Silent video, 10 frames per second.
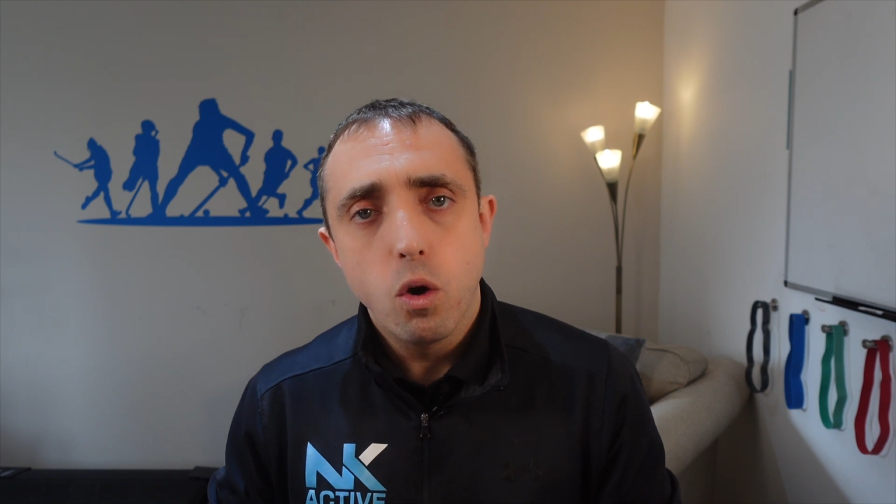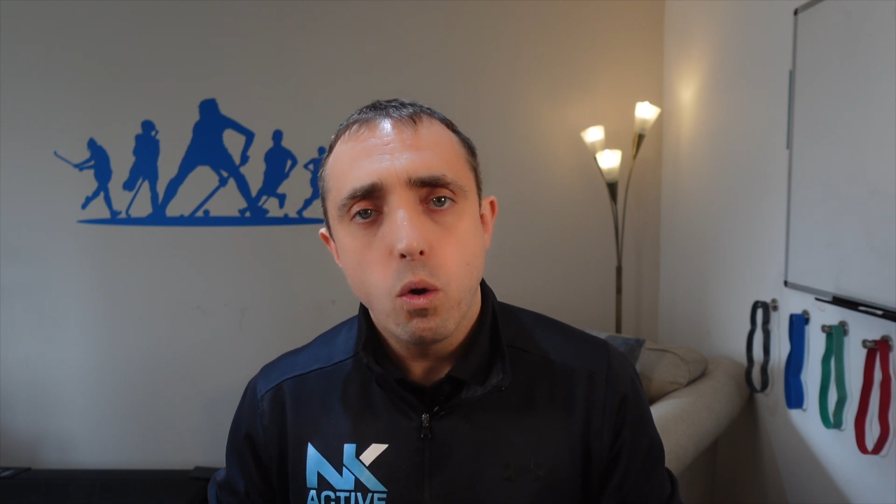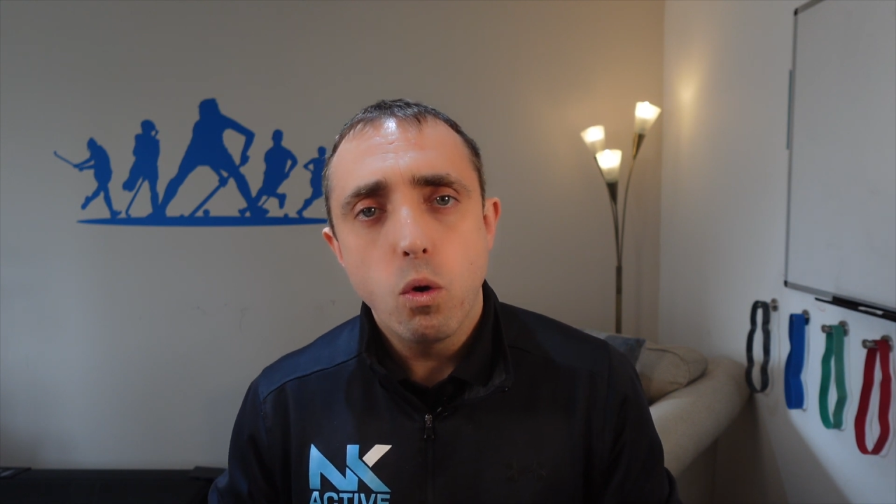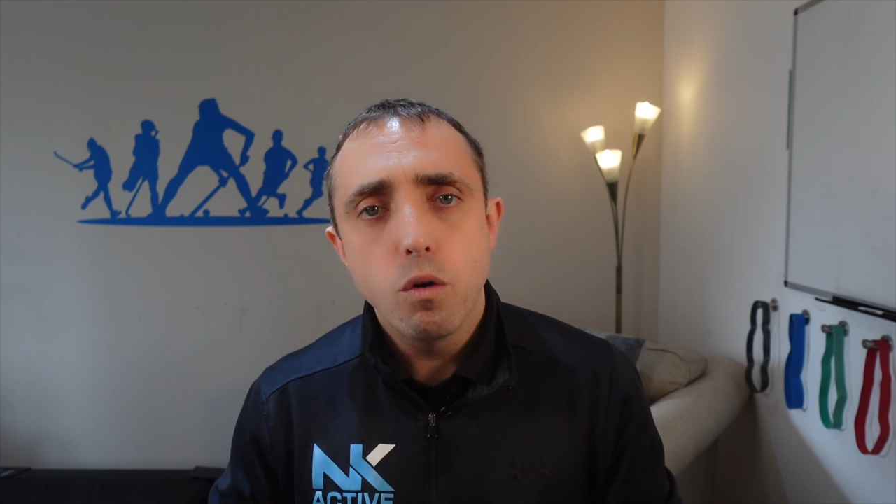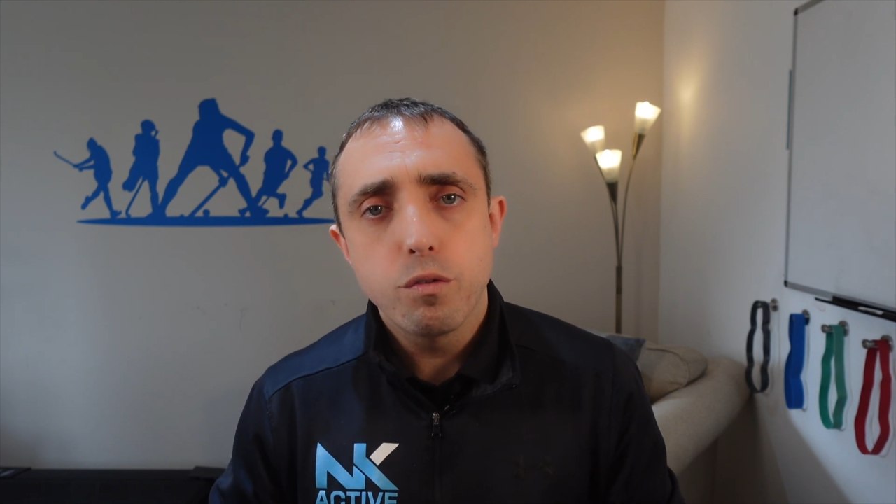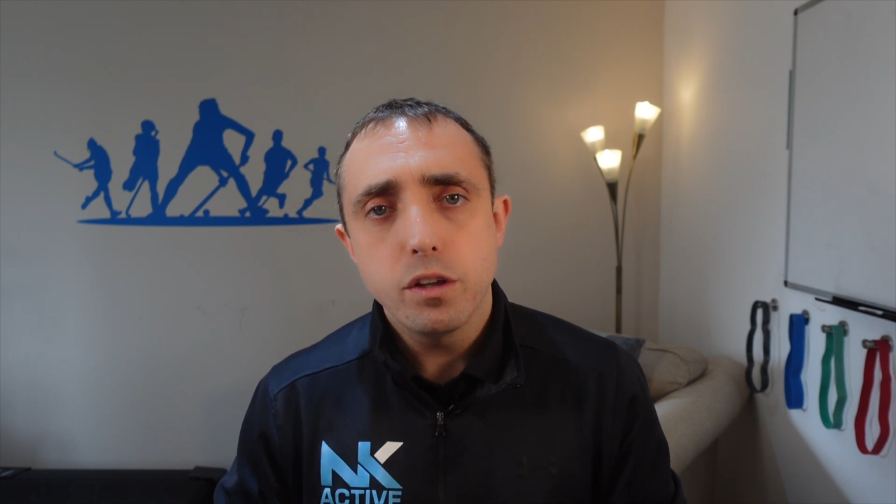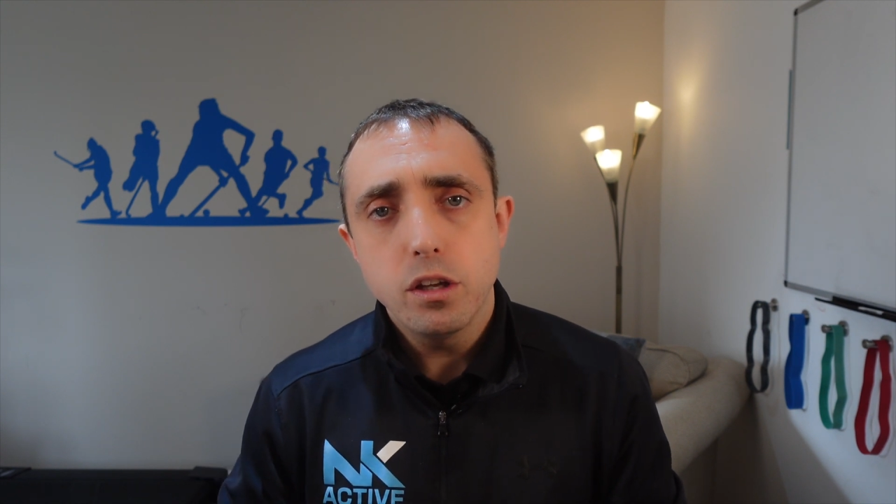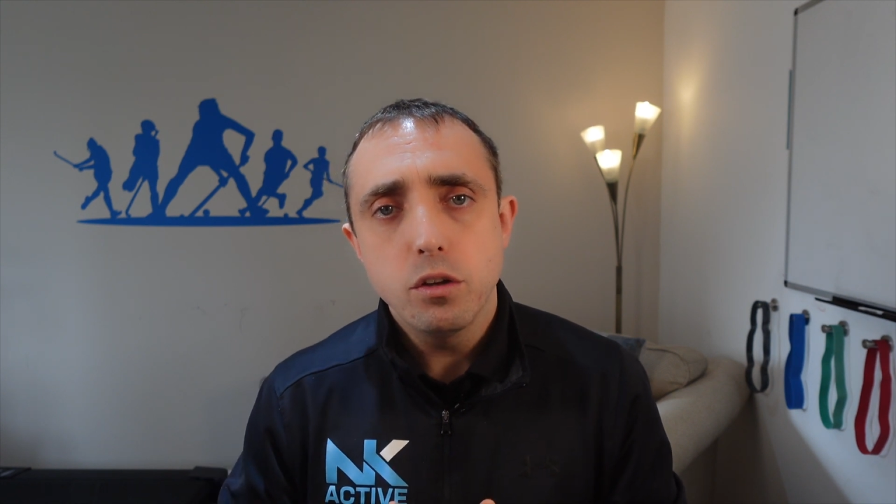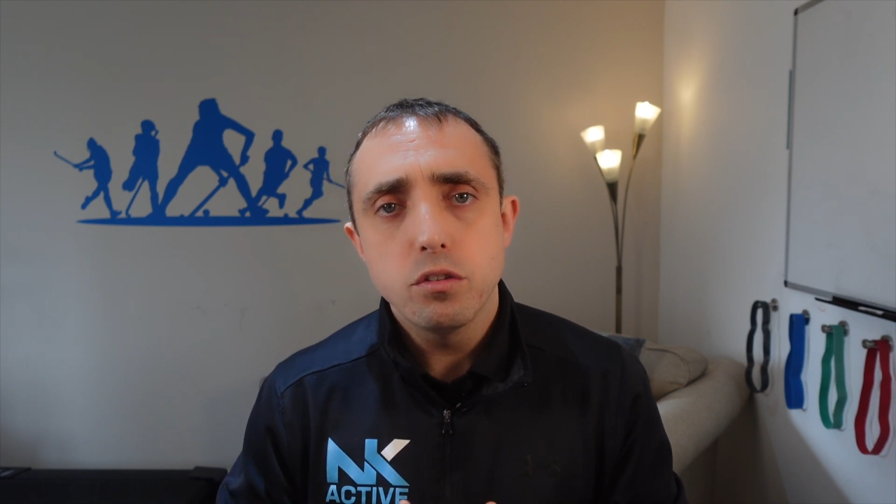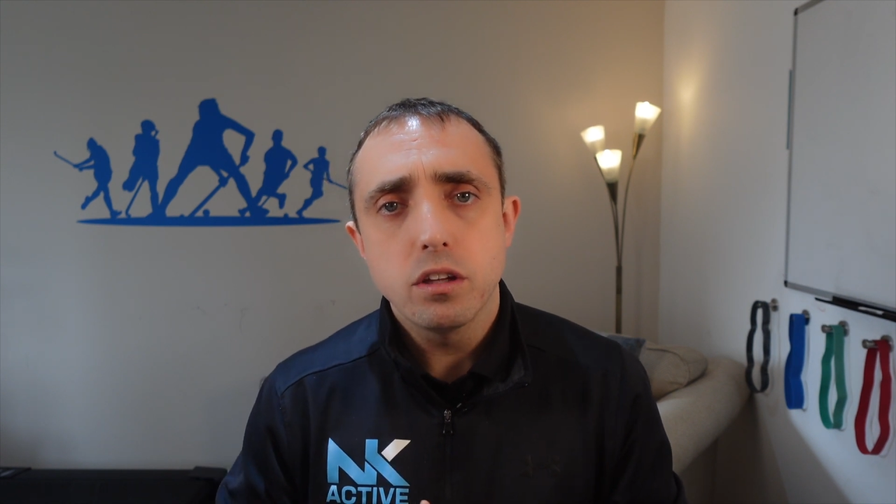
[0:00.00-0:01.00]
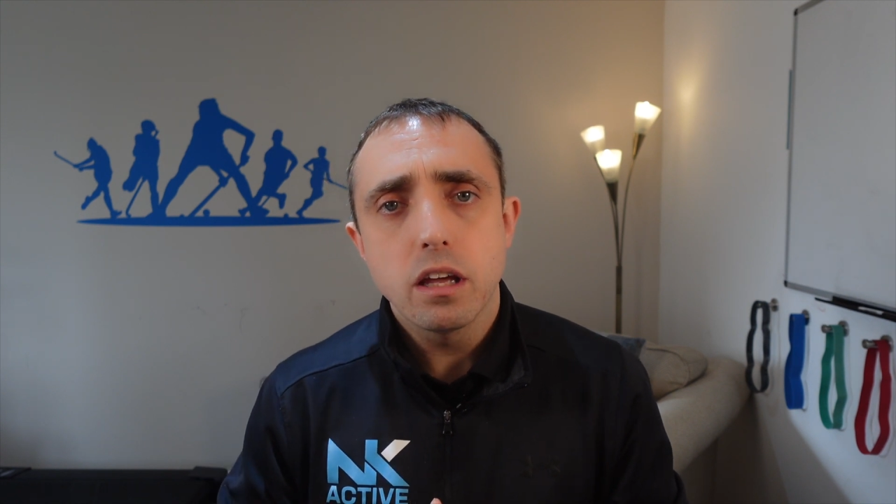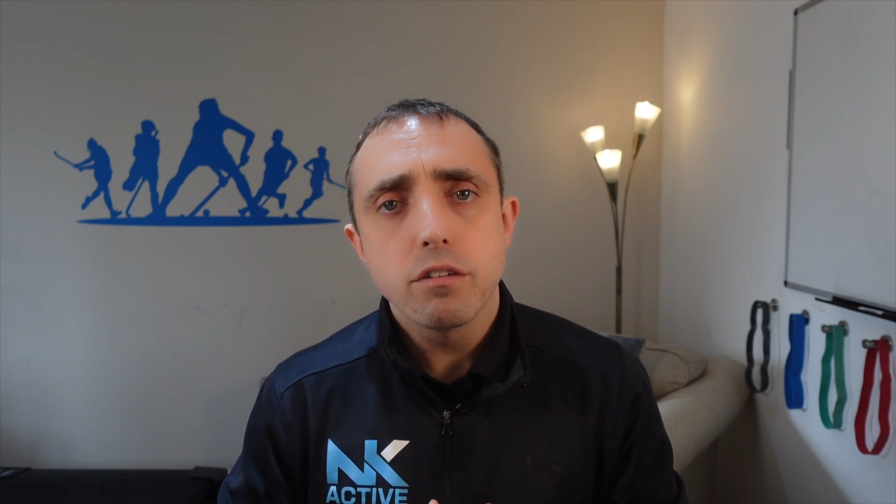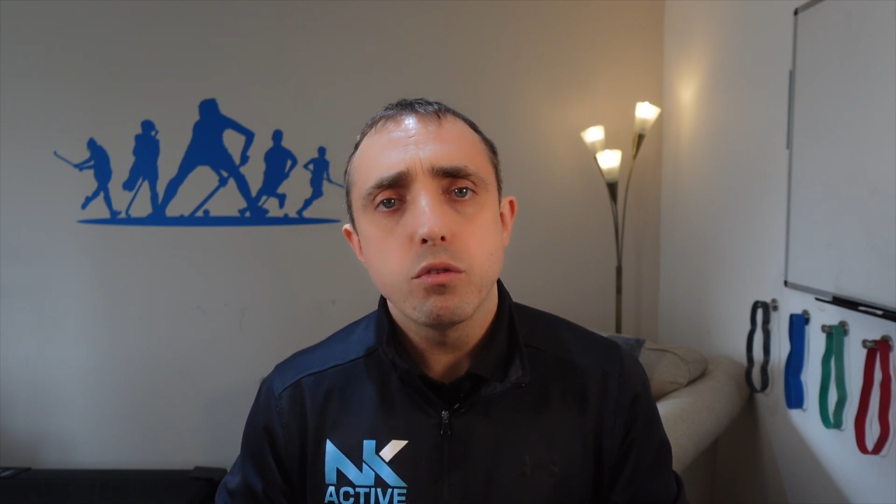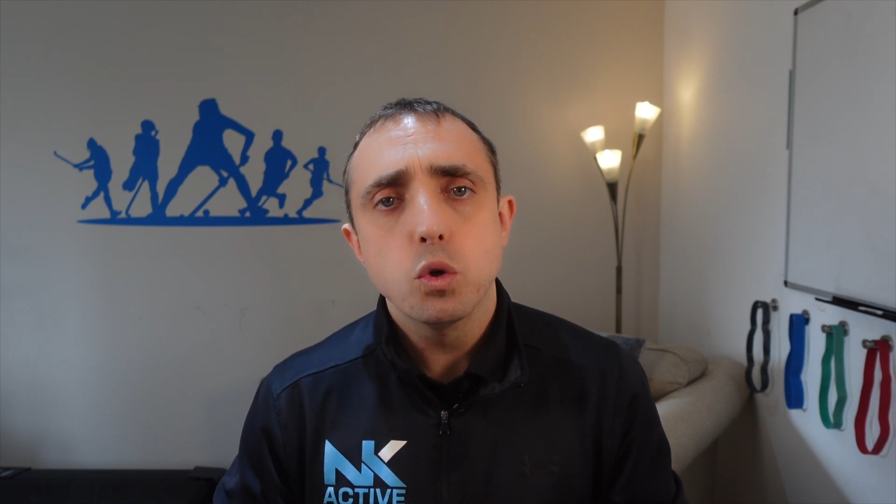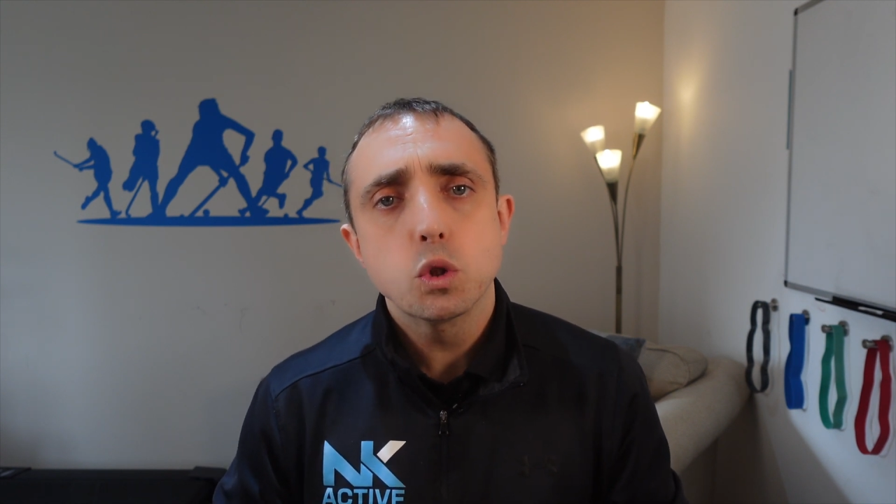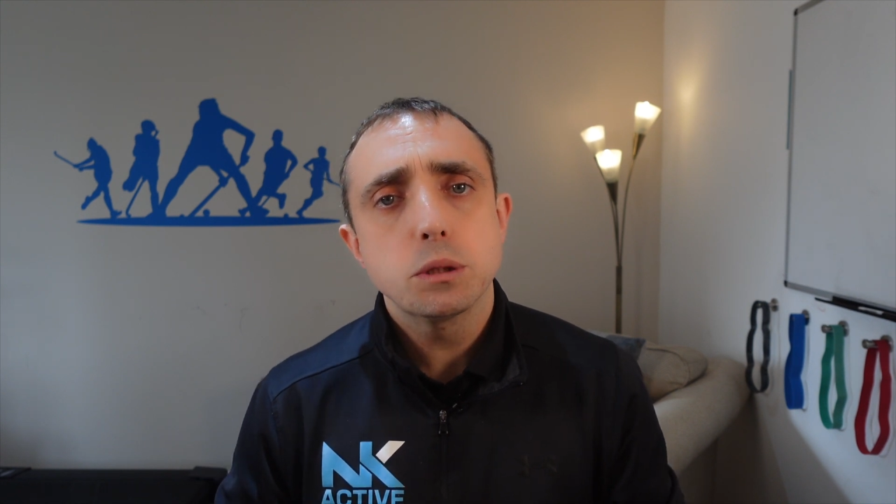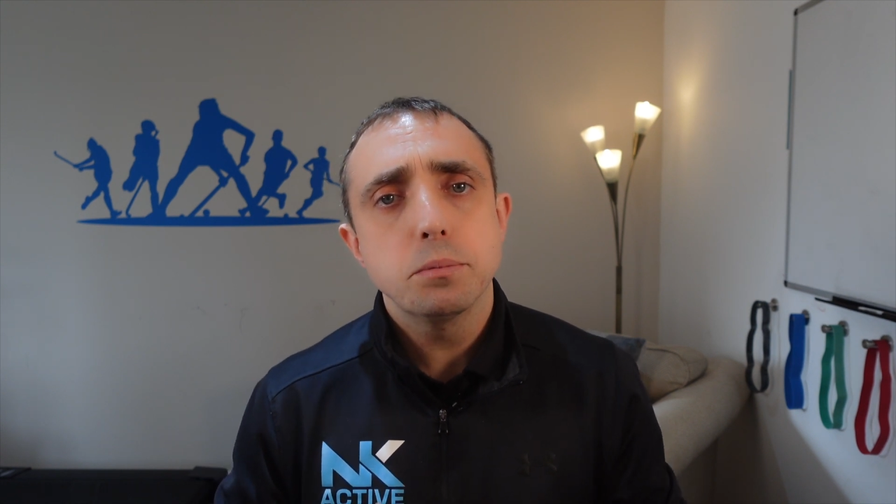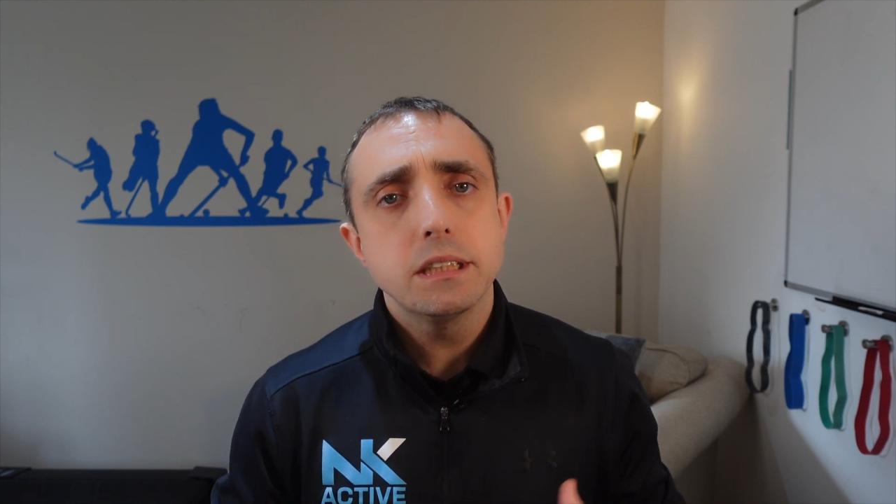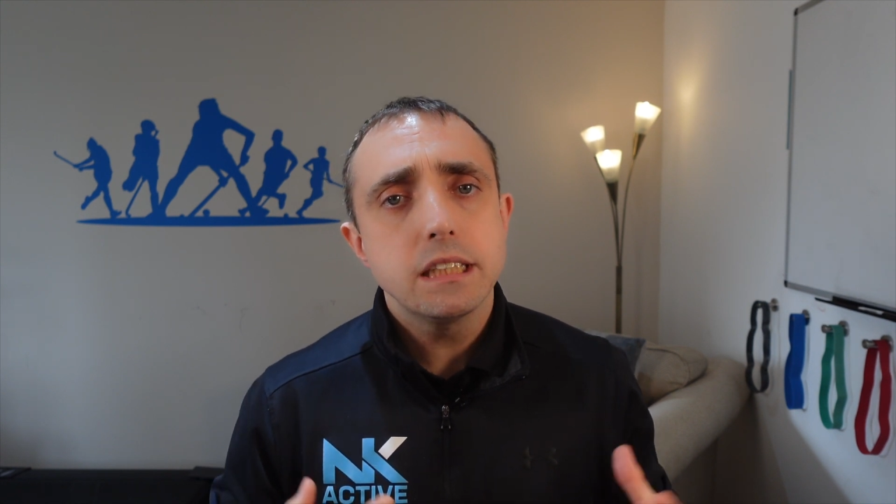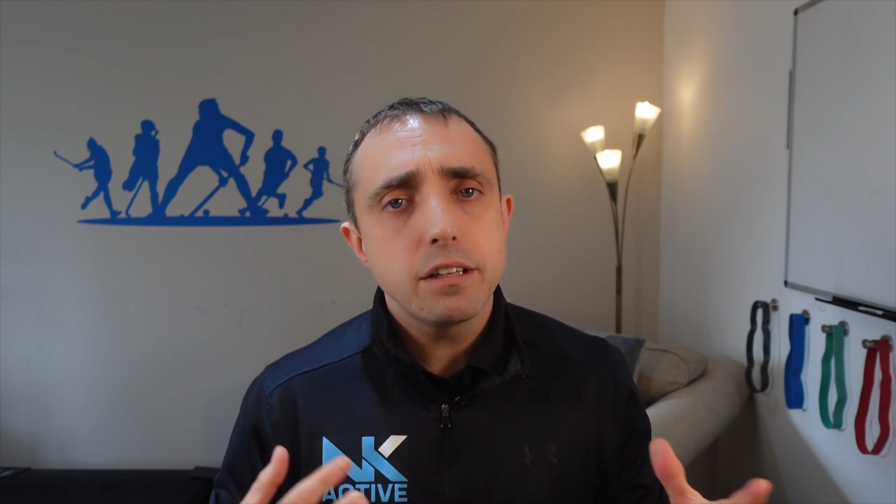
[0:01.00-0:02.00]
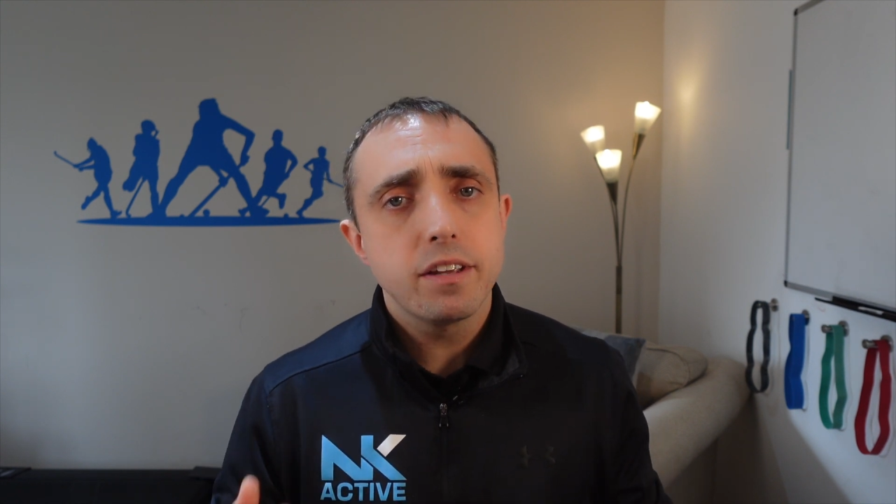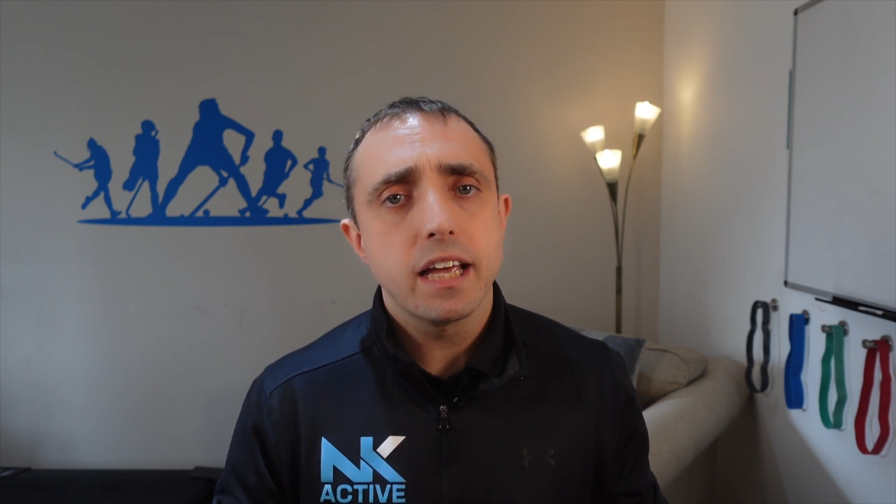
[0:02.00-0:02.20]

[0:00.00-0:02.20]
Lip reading: or for using it for specific